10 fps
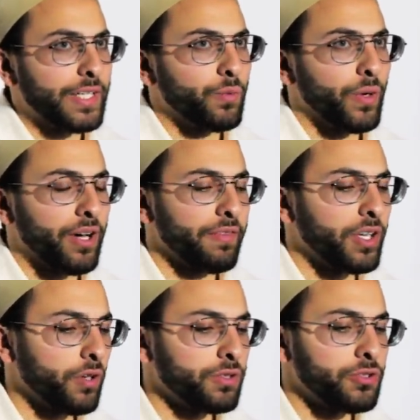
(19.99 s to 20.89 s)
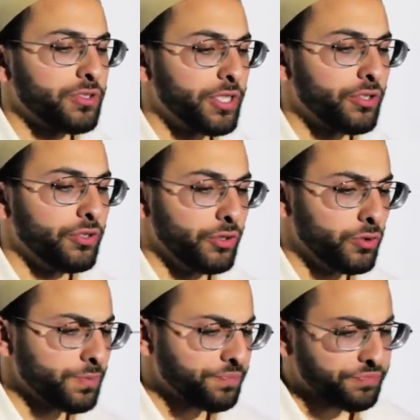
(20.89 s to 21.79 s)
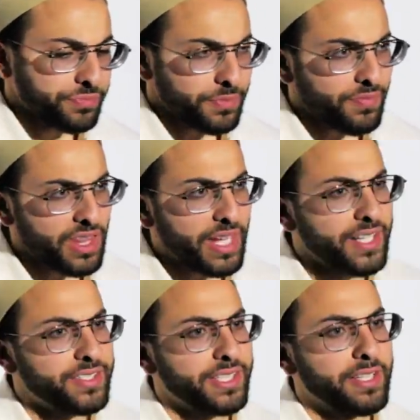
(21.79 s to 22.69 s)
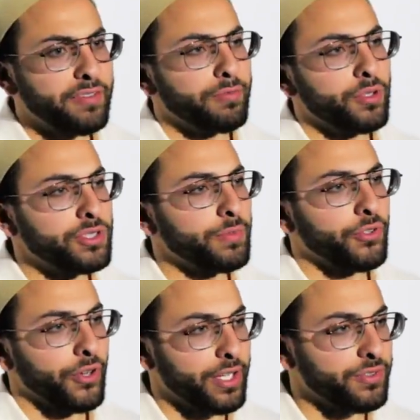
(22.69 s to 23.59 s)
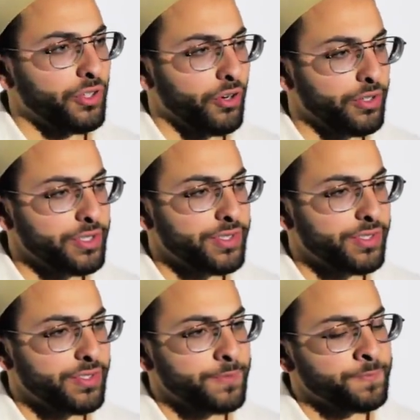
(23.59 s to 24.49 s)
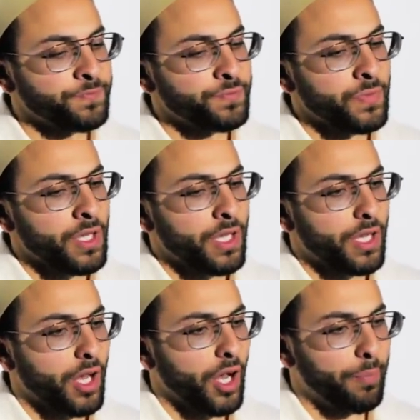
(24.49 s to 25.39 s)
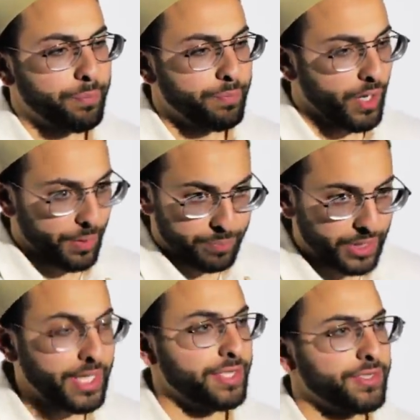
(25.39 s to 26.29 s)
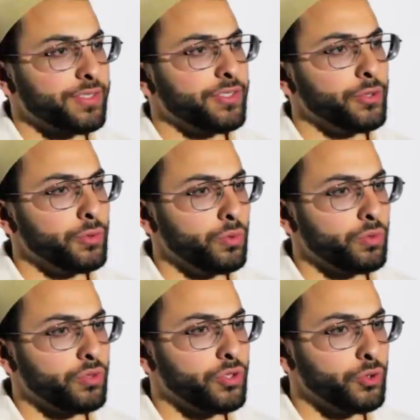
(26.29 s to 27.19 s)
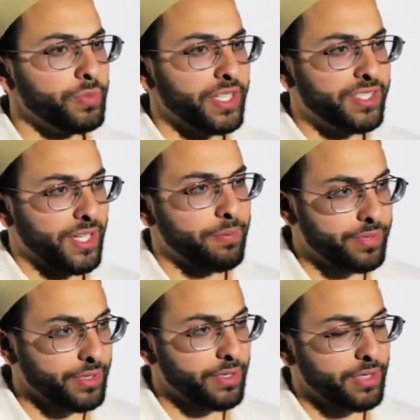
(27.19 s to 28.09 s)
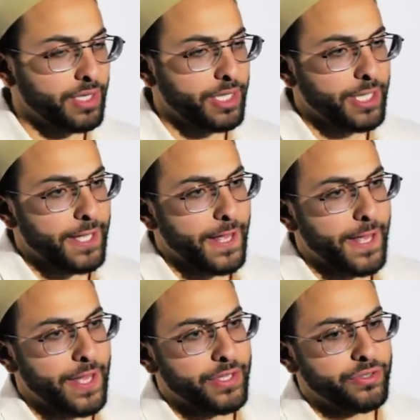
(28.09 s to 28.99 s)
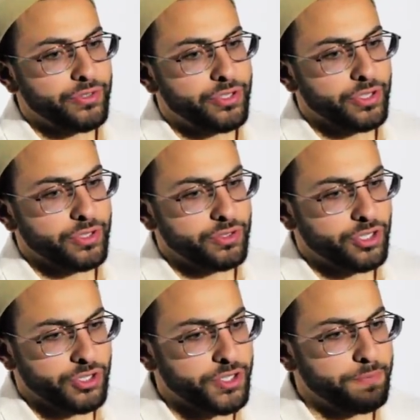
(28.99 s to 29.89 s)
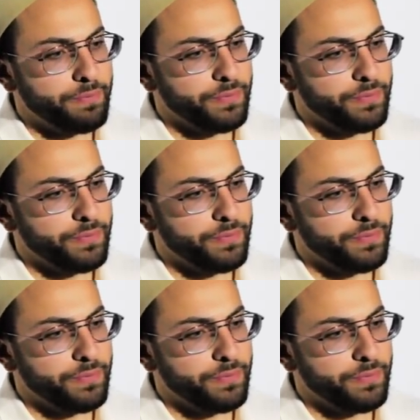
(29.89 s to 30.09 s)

What Elevate Culture is here to do is to give Muslim creatives and artists a, a place to, to be accepted and to, to just